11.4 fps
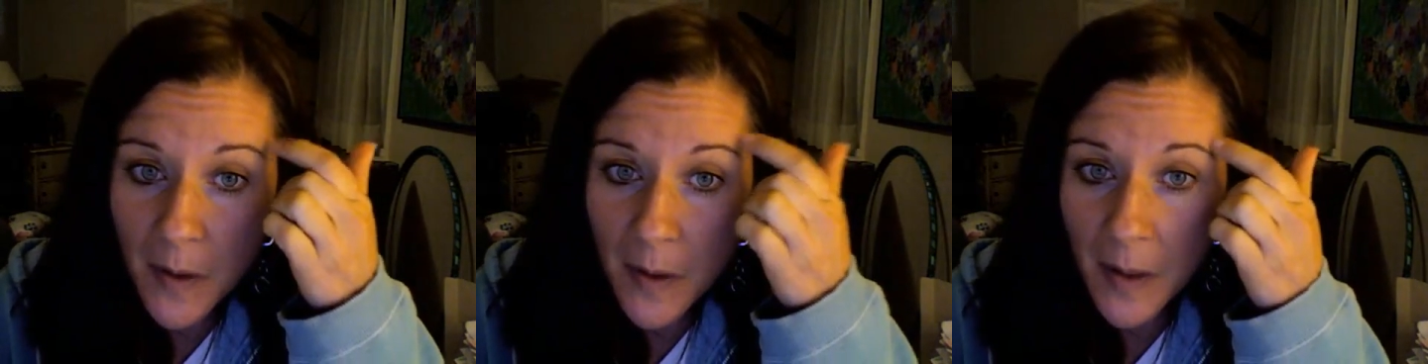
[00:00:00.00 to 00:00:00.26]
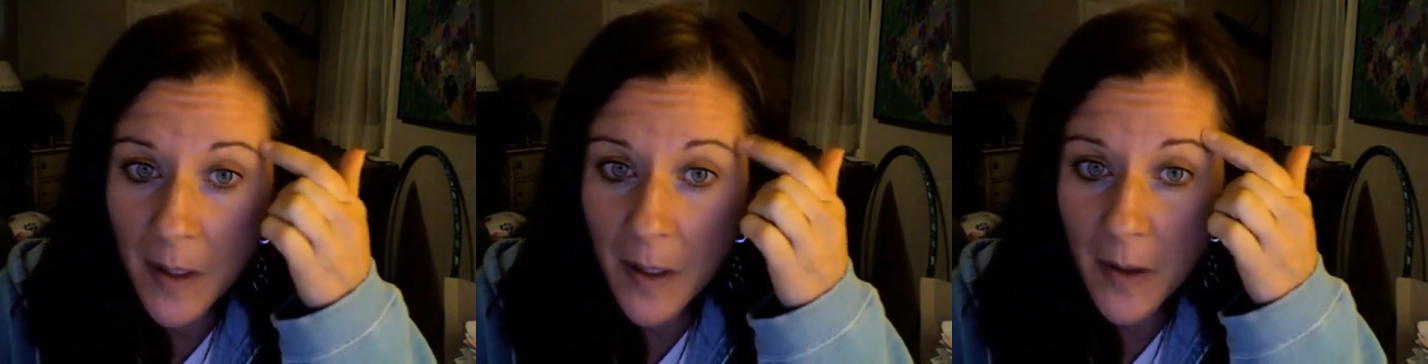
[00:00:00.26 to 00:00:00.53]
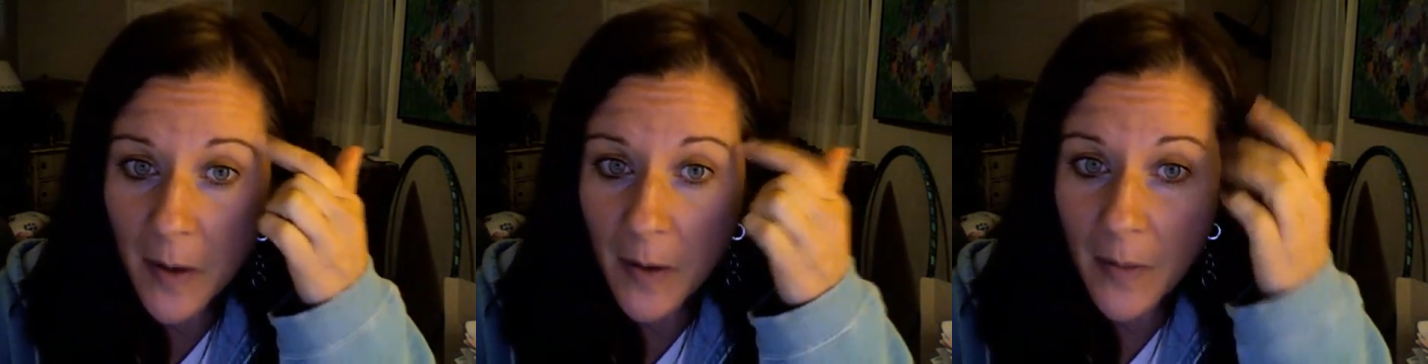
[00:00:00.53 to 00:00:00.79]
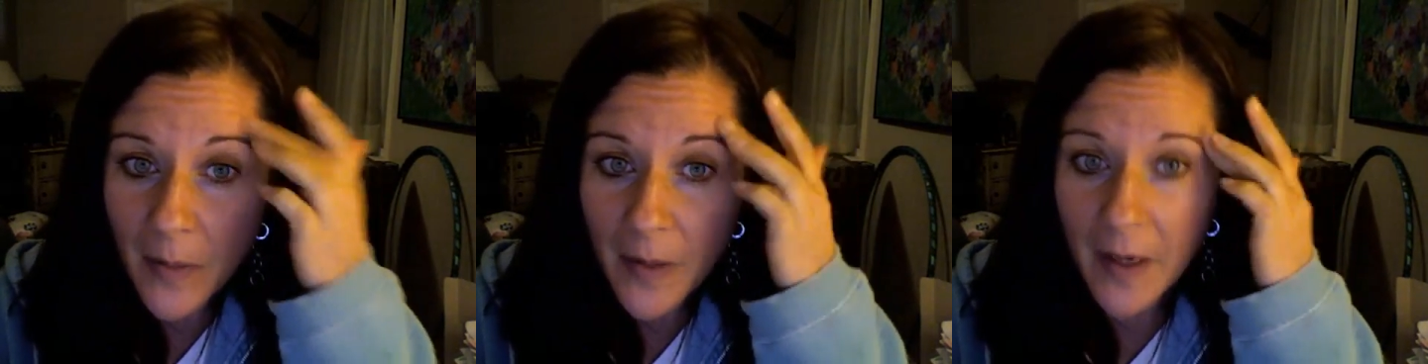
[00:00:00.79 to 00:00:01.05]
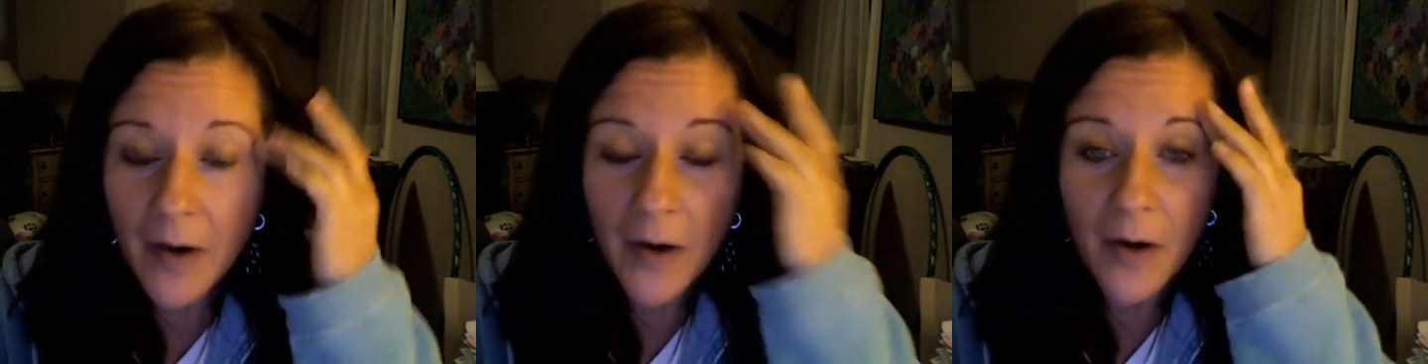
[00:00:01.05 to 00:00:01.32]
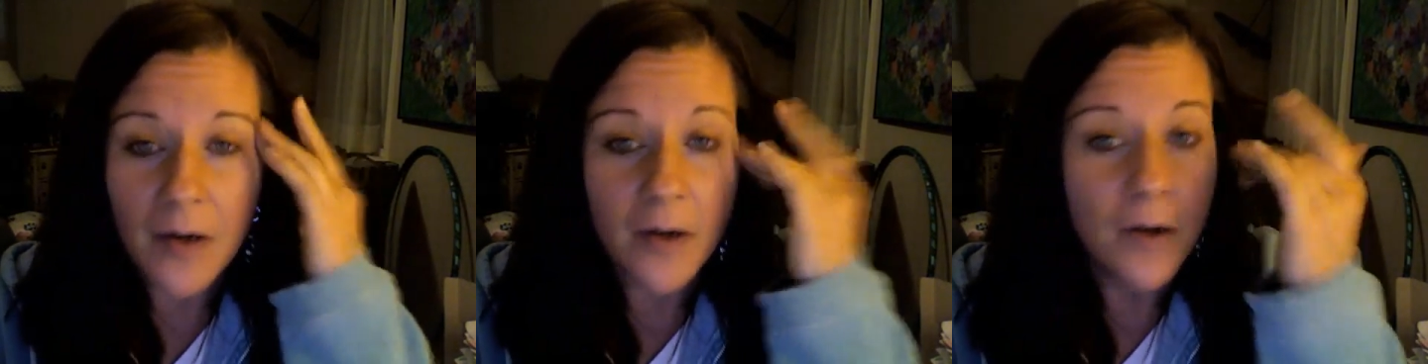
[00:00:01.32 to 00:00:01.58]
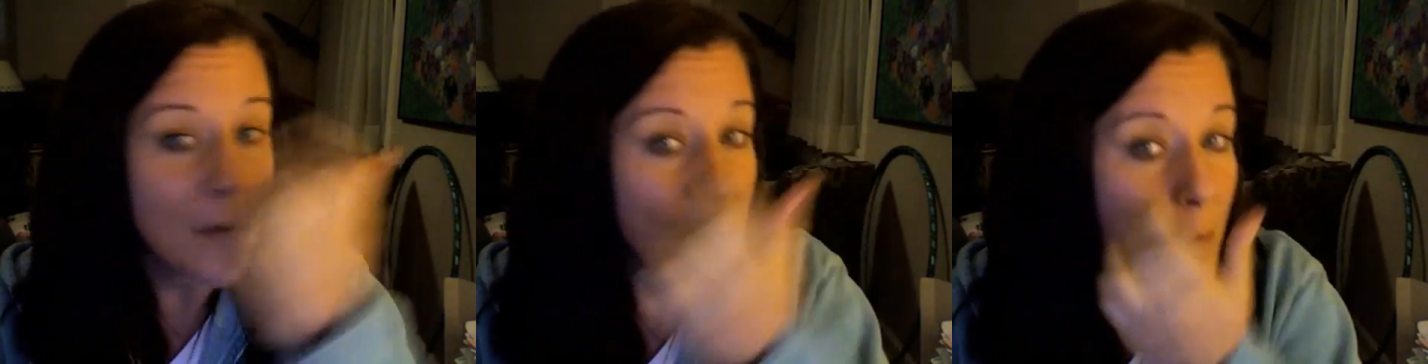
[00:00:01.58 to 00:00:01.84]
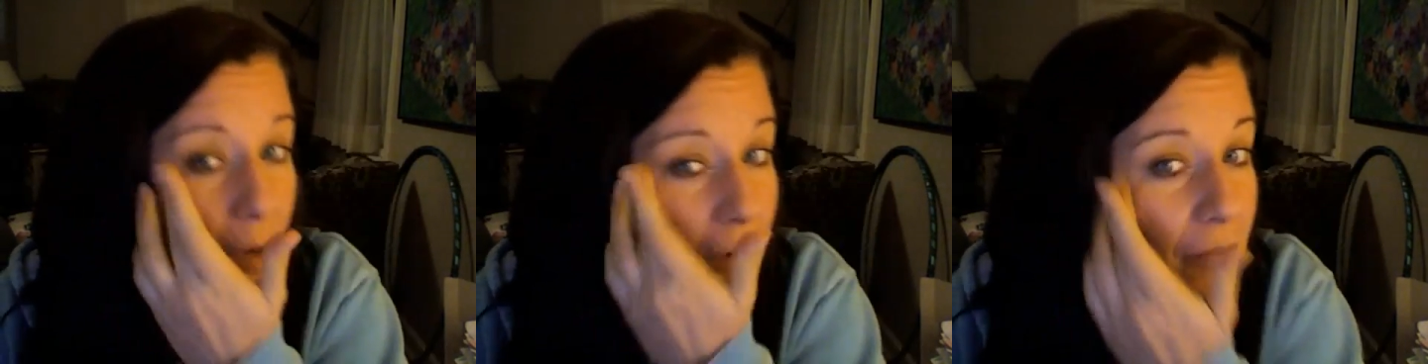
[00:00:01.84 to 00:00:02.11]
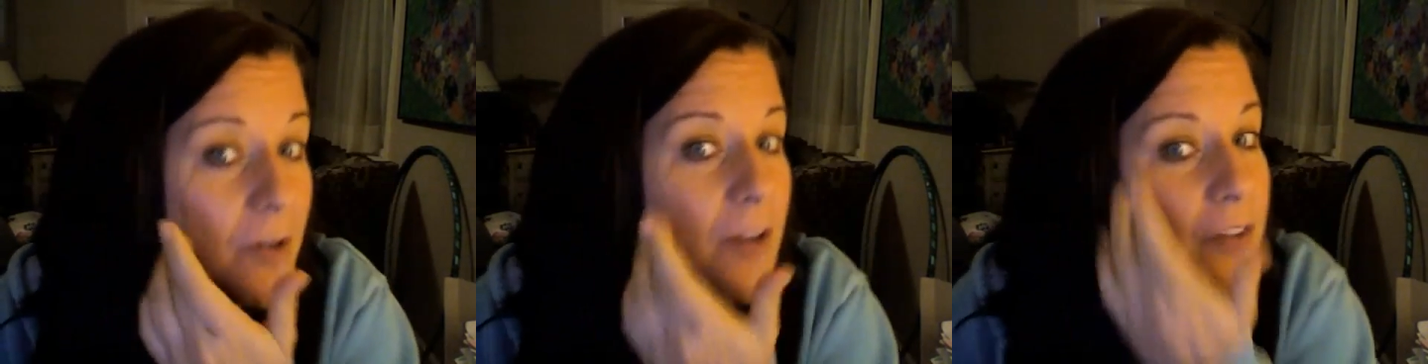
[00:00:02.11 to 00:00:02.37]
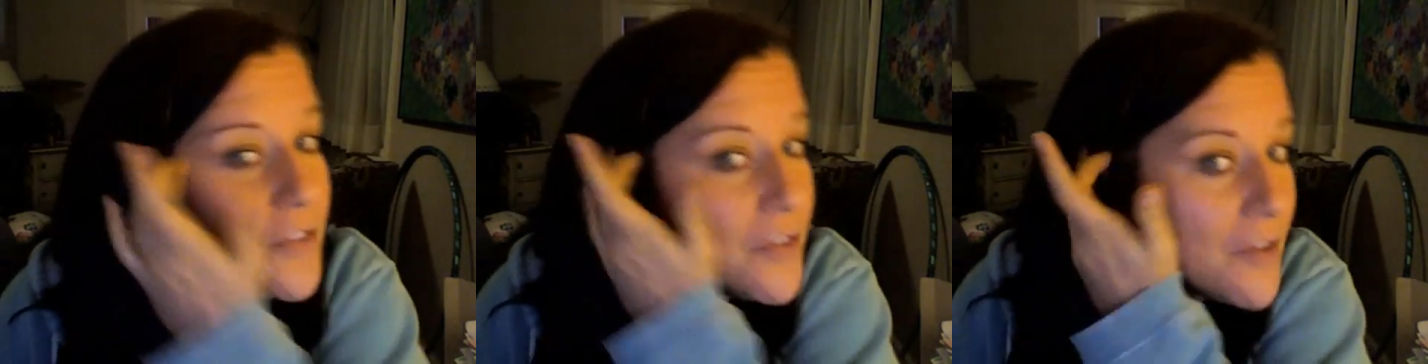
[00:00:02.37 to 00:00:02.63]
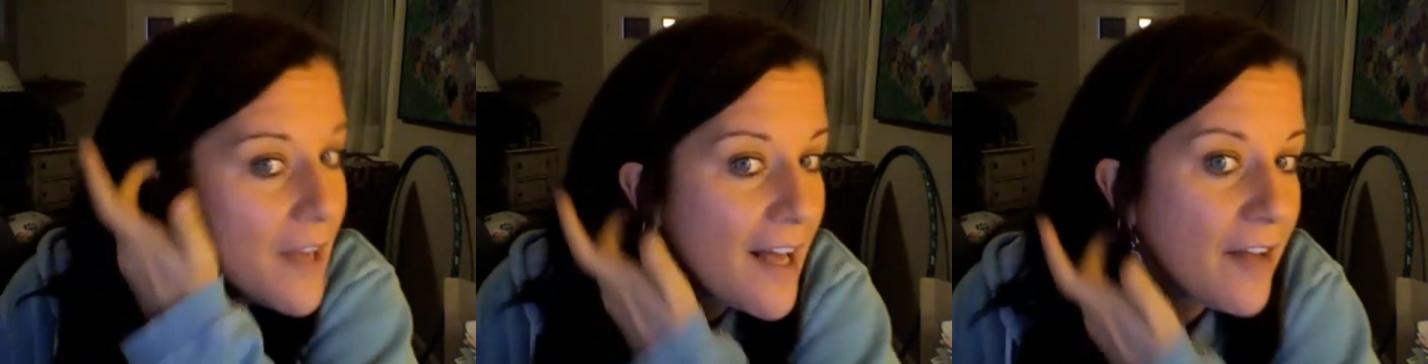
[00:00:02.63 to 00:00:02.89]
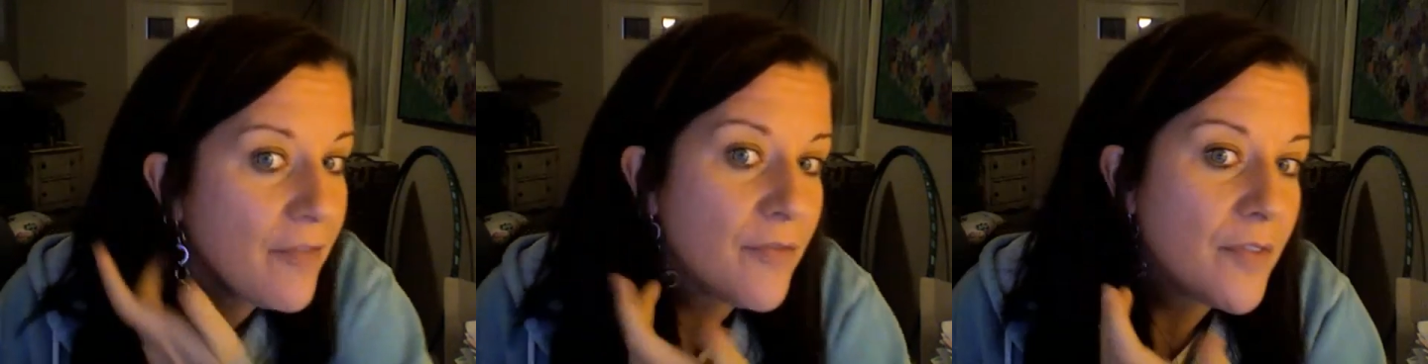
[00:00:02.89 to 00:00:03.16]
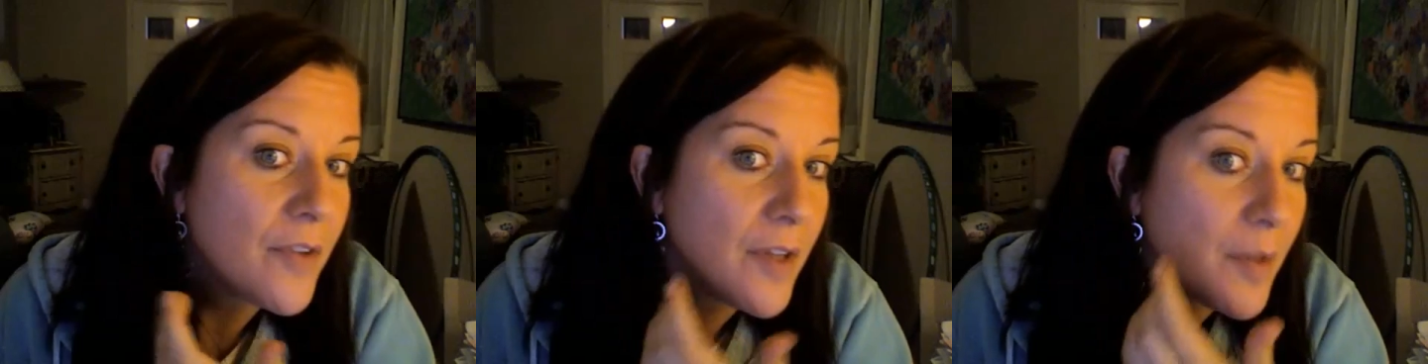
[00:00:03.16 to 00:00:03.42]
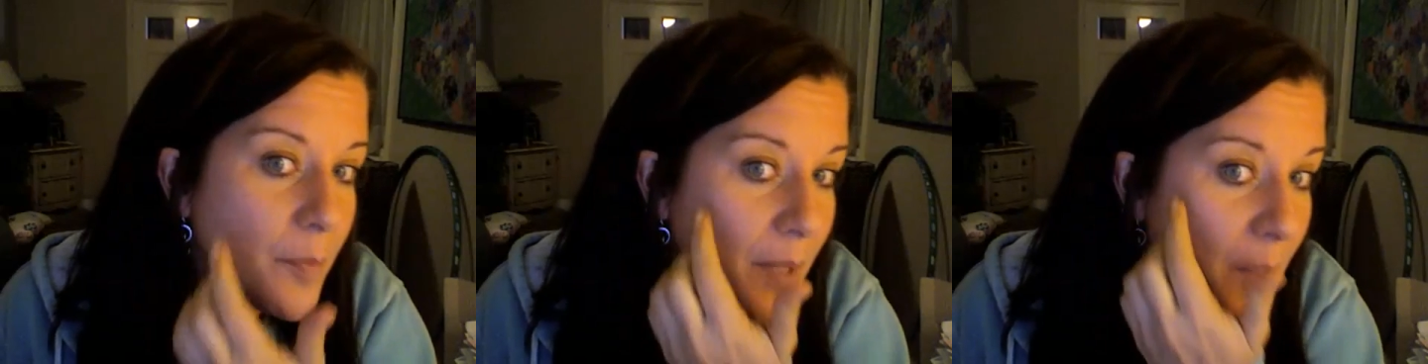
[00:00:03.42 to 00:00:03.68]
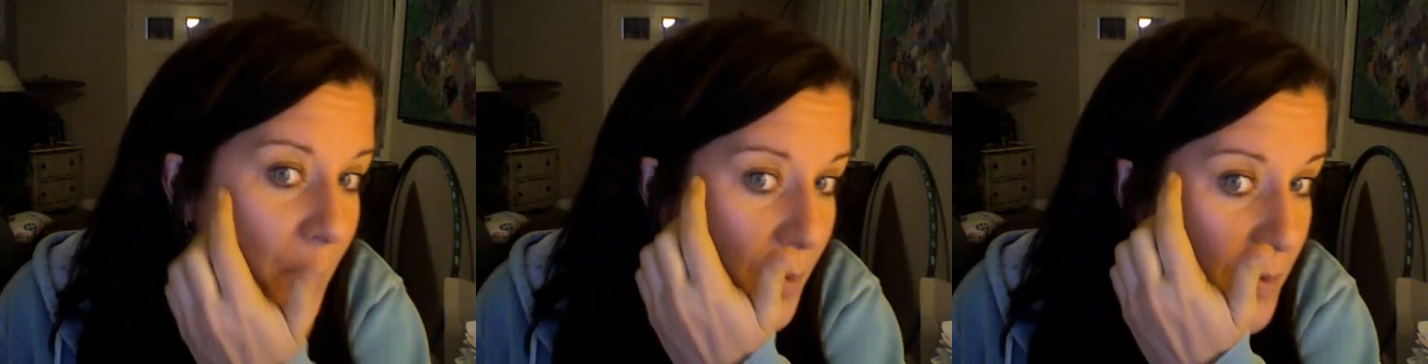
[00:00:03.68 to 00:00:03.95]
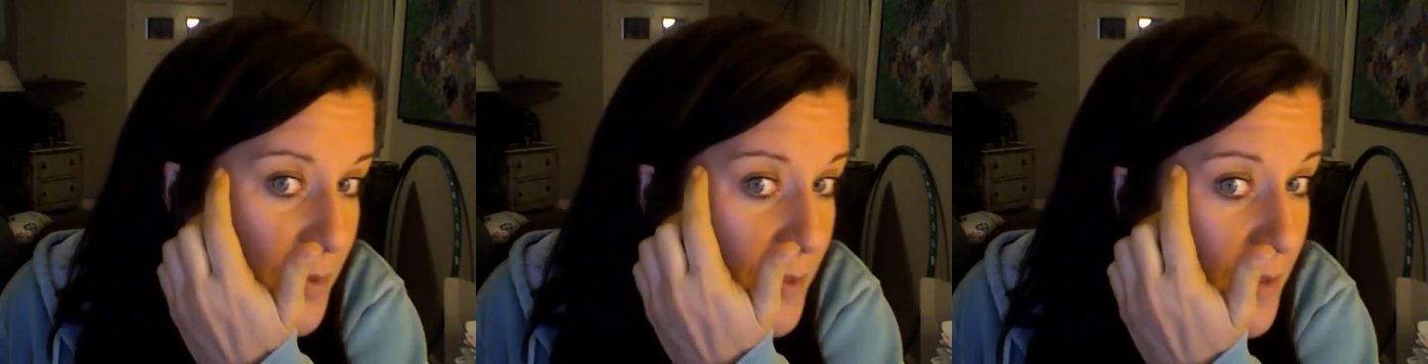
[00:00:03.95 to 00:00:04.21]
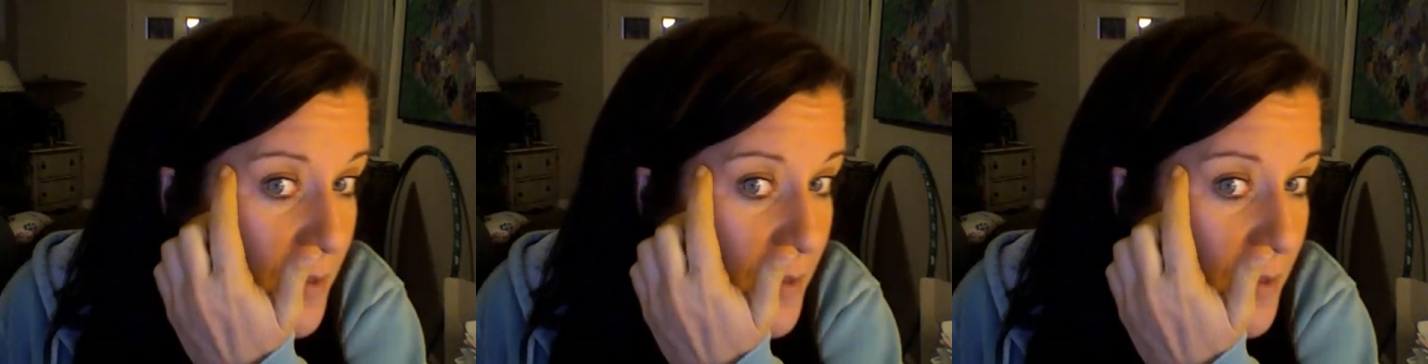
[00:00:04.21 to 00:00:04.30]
there and there, and wherever else you have pimples.